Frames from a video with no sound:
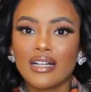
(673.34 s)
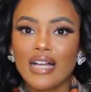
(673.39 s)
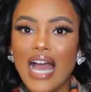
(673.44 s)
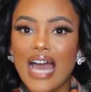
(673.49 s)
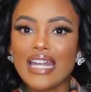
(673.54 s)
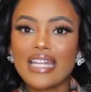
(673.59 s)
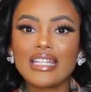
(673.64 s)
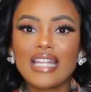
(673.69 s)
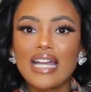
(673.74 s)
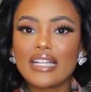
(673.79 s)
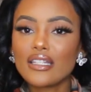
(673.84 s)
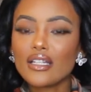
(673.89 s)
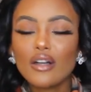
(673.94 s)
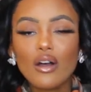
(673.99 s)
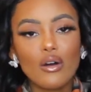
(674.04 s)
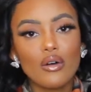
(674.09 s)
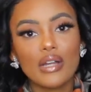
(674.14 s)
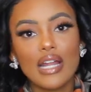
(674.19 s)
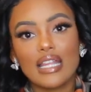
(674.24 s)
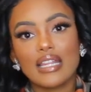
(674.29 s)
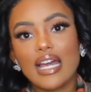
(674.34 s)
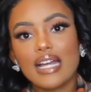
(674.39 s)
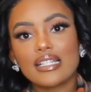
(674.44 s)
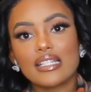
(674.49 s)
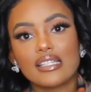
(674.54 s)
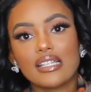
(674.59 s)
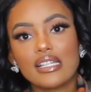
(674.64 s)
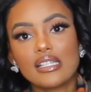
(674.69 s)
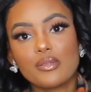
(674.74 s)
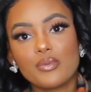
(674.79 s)
I didn't like the gold. I
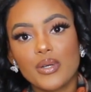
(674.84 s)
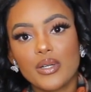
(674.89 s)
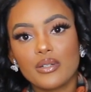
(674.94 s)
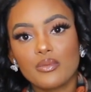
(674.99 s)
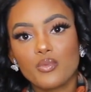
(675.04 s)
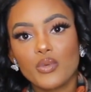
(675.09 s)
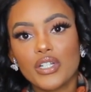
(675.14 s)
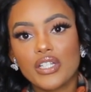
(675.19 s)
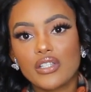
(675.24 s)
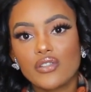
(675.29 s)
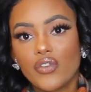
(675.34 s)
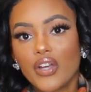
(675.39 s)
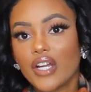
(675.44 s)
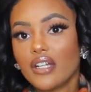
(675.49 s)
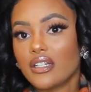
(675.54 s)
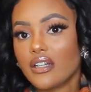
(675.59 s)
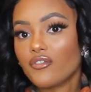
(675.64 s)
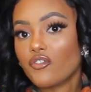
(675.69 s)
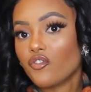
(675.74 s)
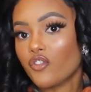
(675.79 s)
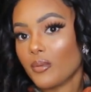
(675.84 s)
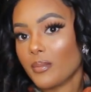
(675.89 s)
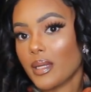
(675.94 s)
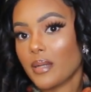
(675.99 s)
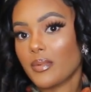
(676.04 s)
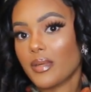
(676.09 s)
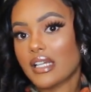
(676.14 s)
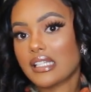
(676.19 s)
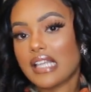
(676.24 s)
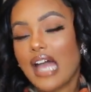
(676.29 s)
liked this one, which is very different for
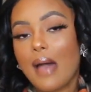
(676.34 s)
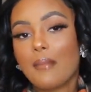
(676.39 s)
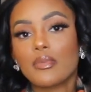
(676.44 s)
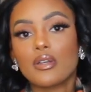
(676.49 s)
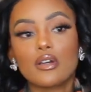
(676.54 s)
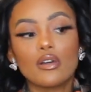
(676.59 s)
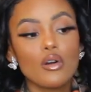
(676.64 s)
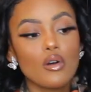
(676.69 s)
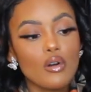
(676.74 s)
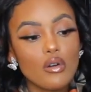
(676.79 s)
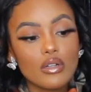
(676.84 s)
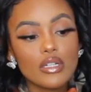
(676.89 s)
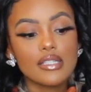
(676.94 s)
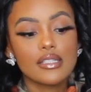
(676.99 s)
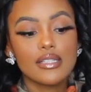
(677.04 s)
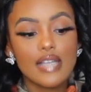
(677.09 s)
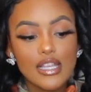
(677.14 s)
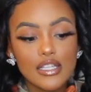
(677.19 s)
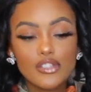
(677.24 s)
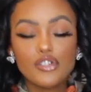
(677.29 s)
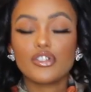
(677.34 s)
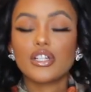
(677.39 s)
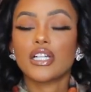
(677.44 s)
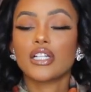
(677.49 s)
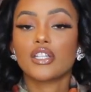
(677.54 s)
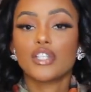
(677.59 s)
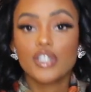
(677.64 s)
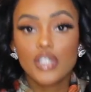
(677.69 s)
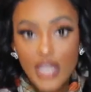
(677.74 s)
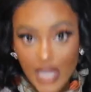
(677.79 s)
me because I'm a gold
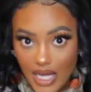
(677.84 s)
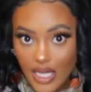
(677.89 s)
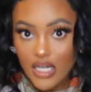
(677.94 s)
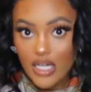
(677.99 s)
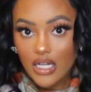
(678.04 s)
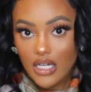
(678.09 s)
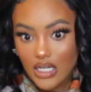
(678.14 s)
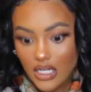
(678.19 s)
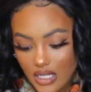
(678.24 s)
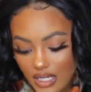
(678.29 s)
accessory chick.